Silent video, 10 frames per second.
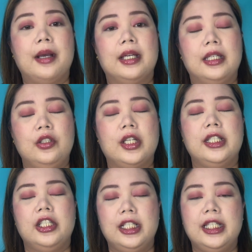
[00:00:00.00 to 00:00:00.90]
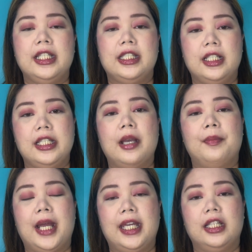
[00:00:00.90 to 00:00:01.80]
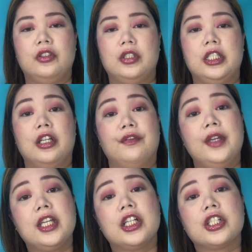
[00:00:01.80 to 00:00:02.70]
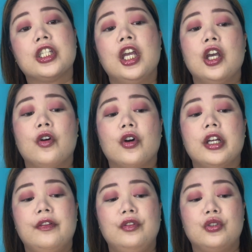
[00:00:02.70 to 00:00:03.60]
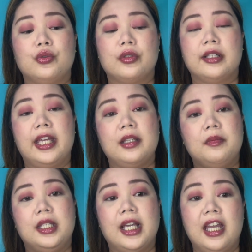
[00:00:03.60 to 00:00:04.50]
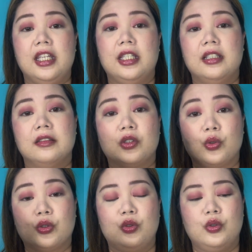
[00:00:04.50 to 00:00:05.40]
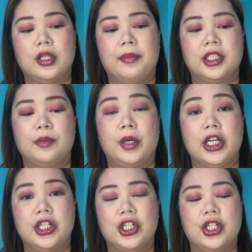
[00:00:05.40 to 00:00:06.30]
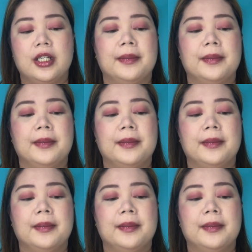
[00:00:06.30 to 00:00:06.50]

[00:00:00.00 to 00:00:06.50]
You can really easily apply it using your fingers, or if you choose like me, I chose to use a sponge.